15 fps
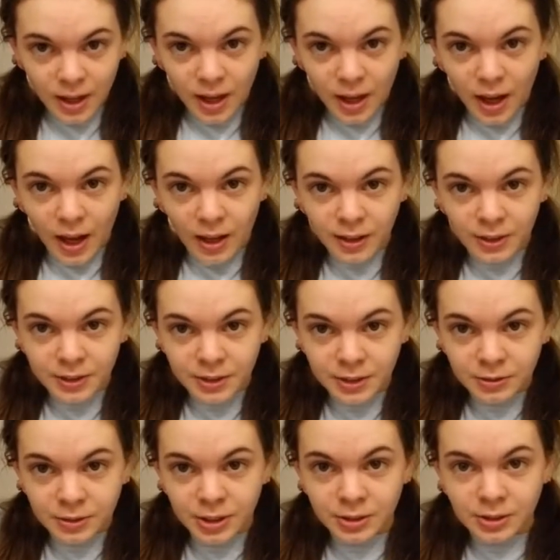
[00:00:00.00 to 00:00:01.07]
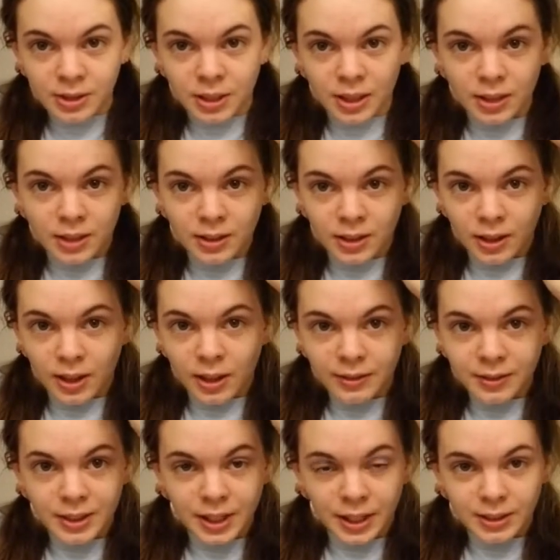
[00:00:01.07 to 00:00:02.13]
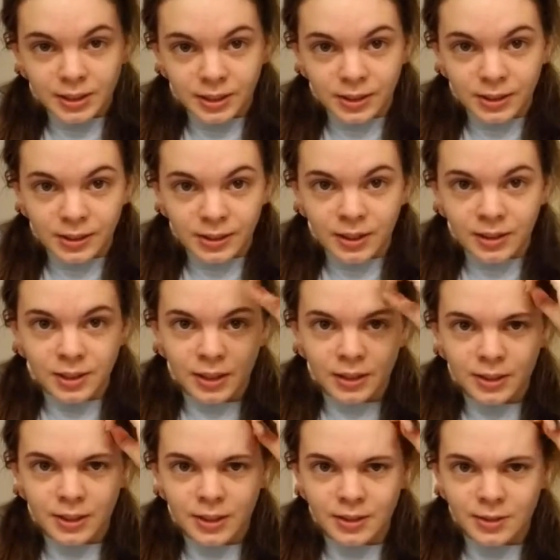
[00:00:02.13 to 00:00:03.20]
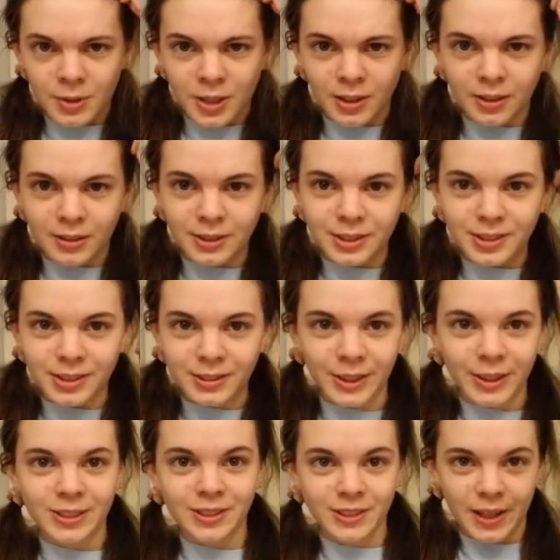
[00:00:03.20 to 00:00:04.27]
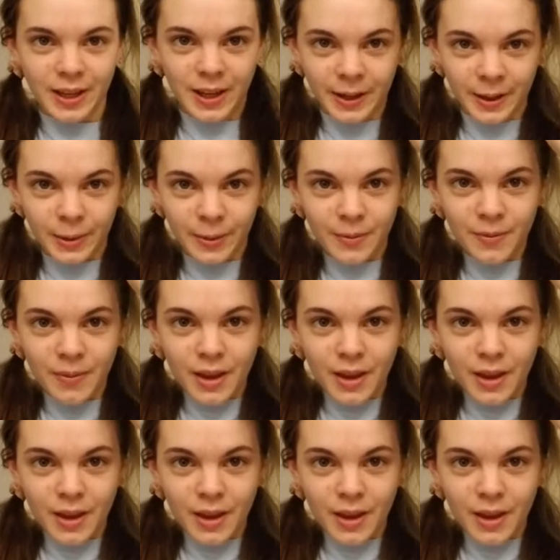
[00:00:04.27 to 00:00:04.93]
And then you're going to take the left section, the section that's going to be close to the rest of the hair,